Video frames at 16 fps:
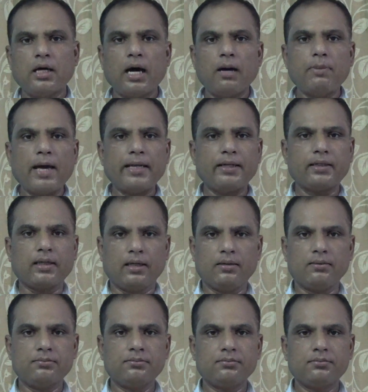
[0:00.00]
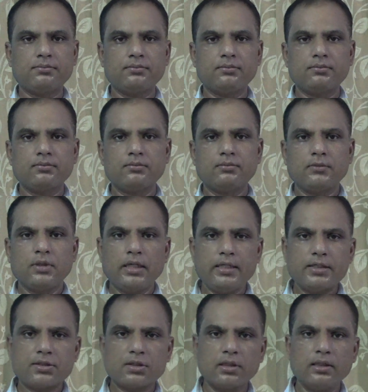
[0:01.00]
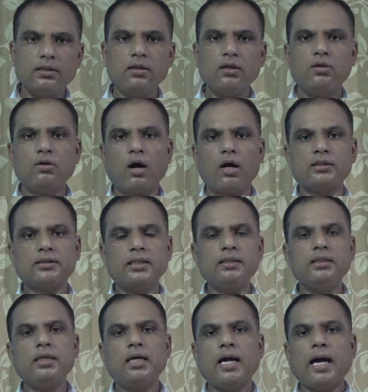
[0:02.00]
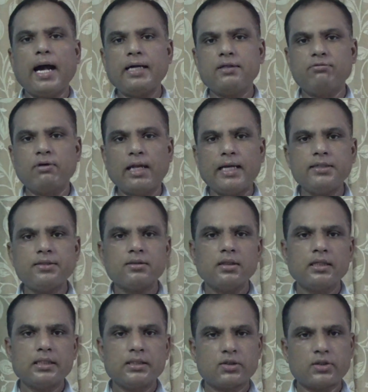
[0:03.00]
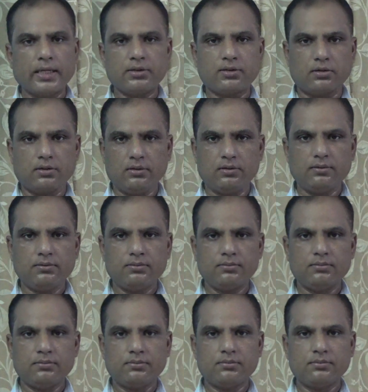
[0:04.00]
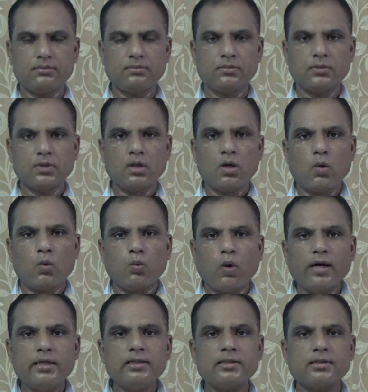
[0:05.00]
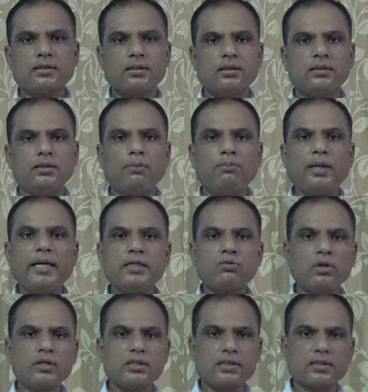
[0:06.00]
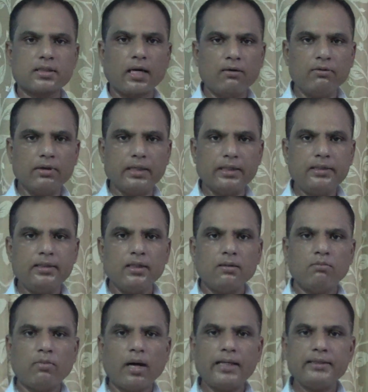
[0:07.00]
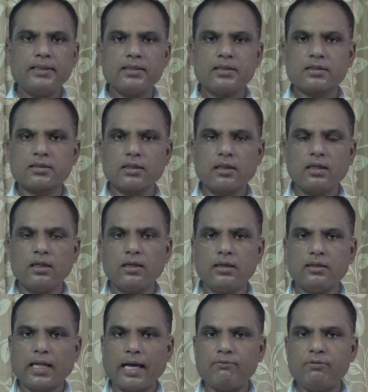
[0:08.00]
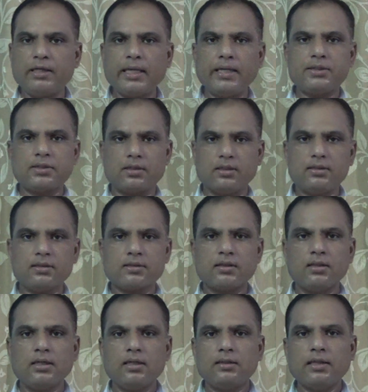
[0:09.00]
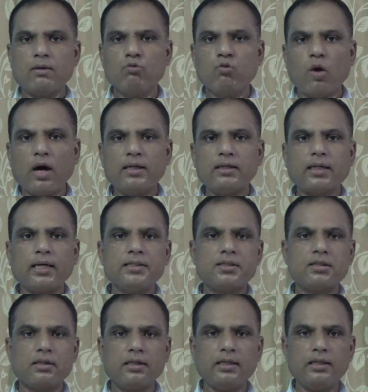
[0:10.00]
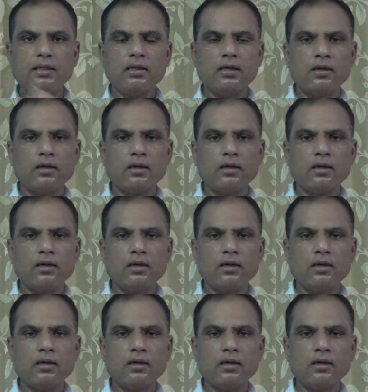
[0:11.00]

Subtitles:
America, eastern, northern as well as central. Once the place was discovered by these navigators, then one country